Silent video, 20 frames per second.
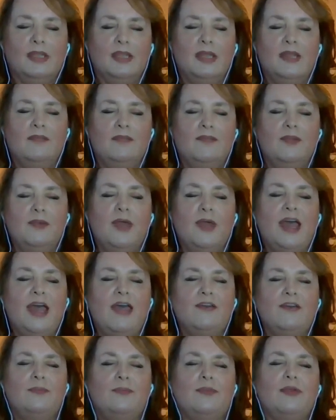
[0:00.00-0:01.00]
And if you
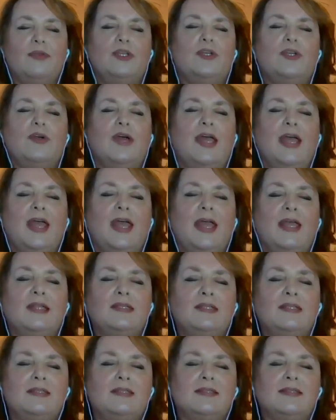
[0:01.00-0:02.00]
have put your
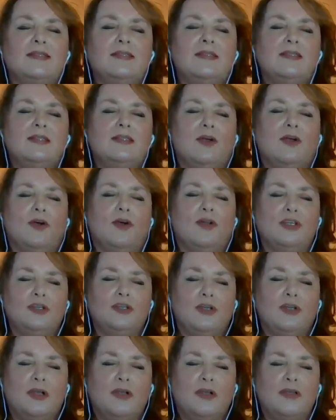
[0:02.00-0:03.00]
hands on
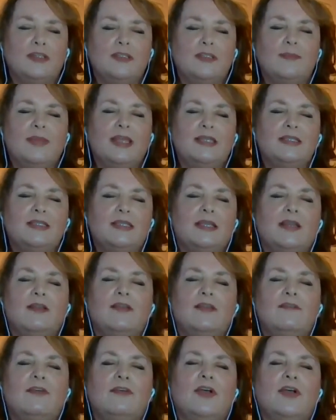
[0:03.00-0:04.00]
your heart space, then
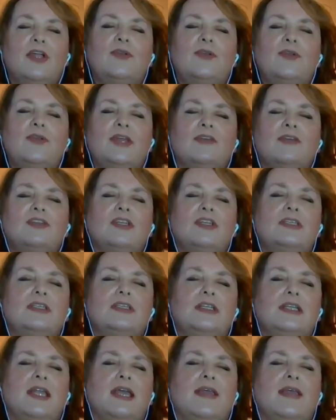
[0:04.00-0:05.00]
I'll invite you now just
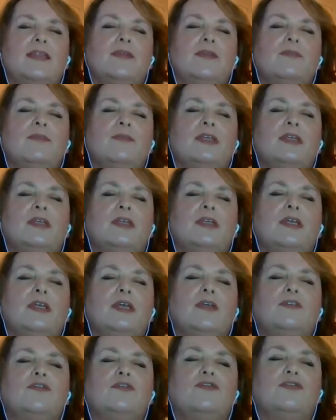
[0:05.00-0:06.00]
to let them
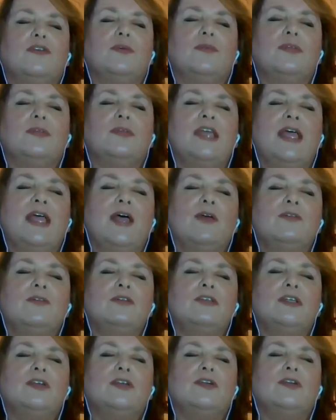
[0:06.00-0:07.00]
drop
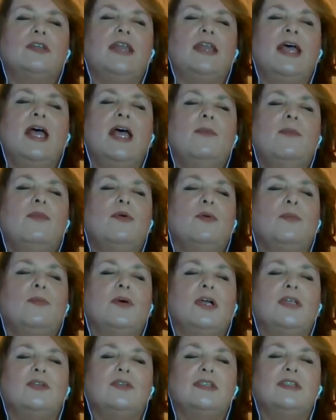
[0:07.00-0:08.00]
down to your lap or
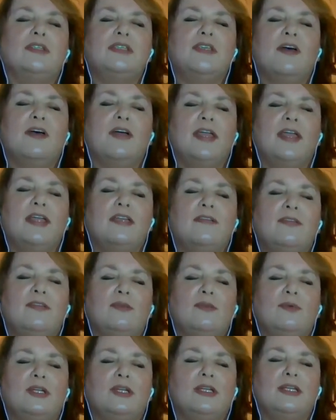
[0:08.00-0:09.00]
by your side. If
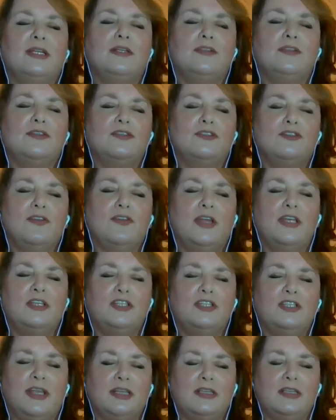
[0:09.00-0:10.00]
you want a little
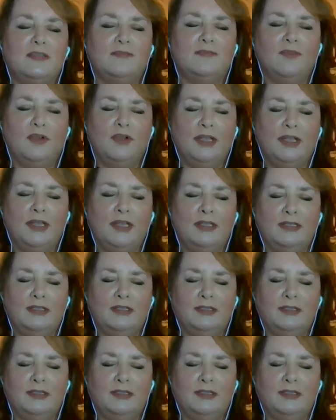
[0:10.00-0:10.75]
stretch, that's fine.